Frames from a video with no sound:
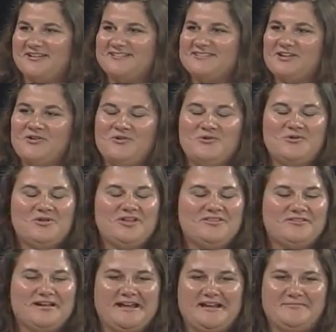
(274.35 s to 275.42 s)
It's a whole
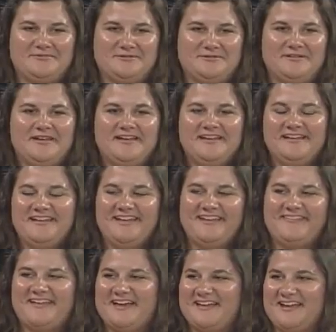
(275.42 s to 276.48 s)
other animal
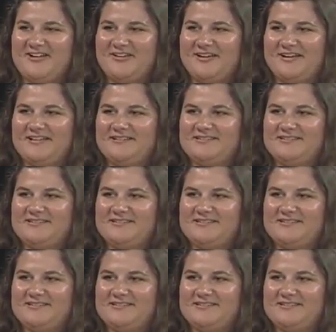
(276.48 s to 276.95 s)
in that area.